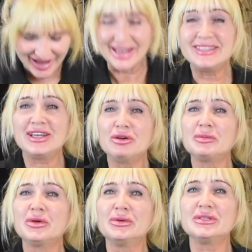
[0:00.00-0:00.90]
And now
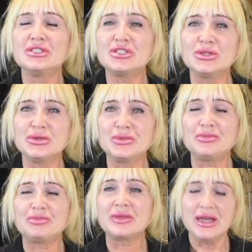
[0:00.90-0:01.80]
I'm going to
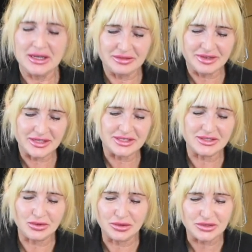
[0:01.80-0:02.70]
invert
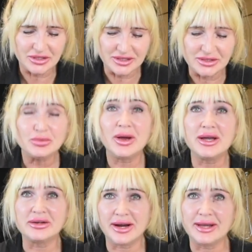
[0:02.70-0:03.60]
it onto this
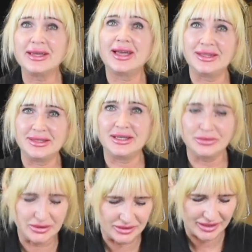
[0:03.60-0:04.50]
wire rack, and then
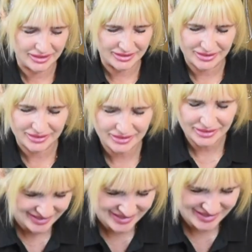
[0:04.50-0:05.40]
we'll glaze
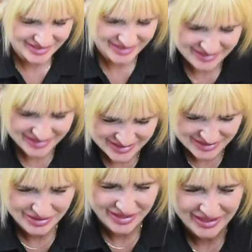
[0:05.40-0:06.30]
it. Just
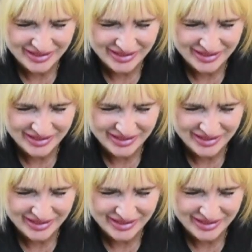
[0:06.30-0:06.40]
this way.